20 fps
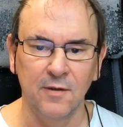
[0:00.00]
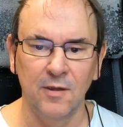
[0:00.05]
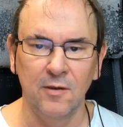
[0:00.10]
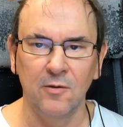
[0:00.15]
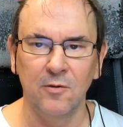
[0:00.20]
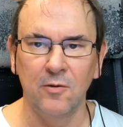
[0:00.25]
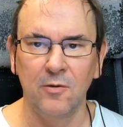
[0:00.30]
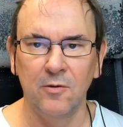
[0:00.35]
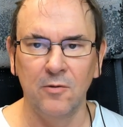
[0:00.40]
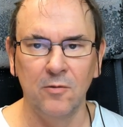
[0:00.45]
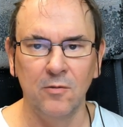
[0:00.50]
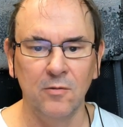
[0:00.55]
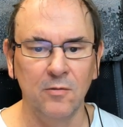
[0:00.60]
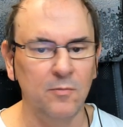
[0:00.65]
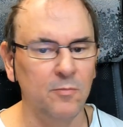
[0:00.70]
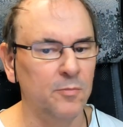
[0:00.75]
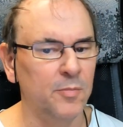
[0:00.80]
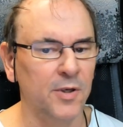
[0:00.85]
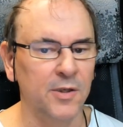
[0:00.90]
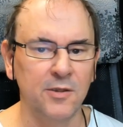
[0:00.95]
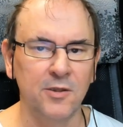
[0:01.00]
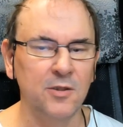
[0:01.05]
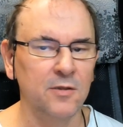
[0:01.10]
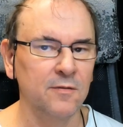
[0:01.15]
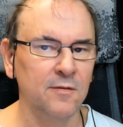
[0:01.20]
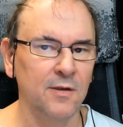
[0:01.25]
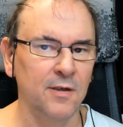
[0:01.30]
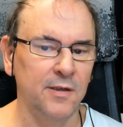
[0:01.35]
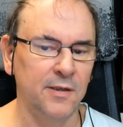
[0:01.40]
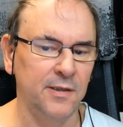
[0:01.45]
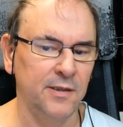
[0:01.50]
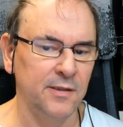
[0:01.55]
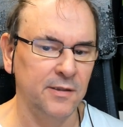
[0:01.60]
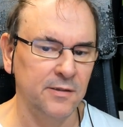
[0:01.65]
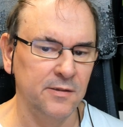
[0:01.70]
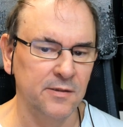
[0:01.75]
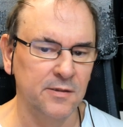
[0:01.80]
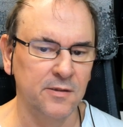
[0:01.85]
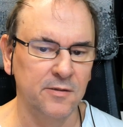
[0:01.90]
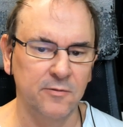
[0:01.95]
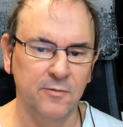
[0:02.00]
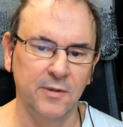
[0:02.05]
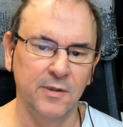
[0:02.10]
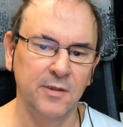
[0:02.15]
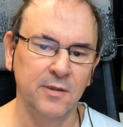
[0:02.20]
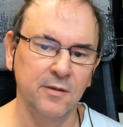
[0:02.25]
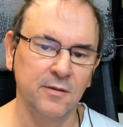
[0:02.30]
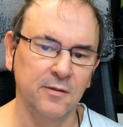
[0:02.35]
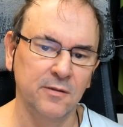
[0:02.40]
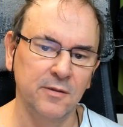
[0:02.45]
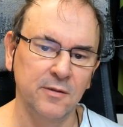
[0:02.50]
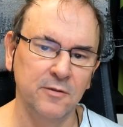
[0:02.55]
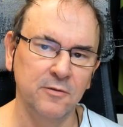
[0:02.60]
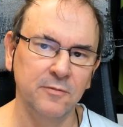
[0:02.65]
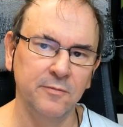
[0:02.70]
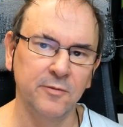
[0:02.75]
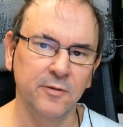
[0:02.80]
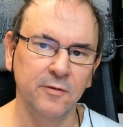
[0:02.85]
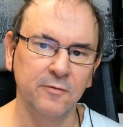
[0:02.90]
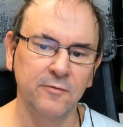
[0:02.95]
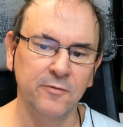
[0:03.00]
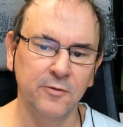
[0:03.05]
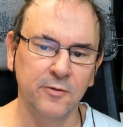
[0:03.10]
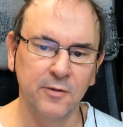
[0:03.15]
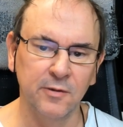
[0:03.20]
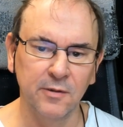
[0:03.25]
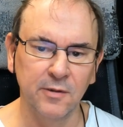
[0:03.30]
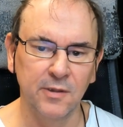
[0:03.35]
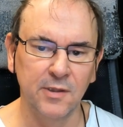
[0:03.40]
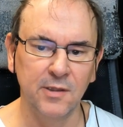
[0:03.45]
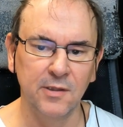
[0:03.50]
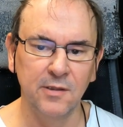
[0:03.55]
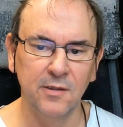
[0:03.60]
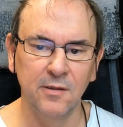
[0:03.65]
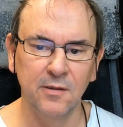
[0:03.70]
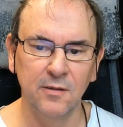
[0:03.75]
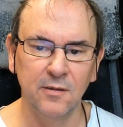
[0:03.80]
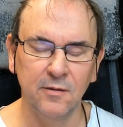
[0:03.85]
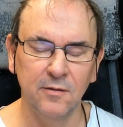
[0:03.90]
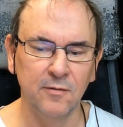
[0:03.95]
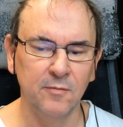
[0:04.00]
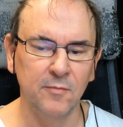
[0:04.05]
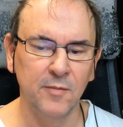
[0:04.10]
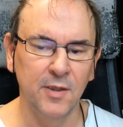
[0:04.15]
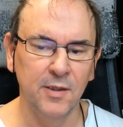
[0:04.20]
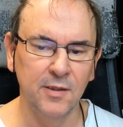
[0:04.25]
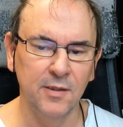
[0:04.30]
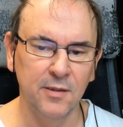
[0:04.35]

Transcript: I've had a whole bunch of clients running on the 2.4 gig uh,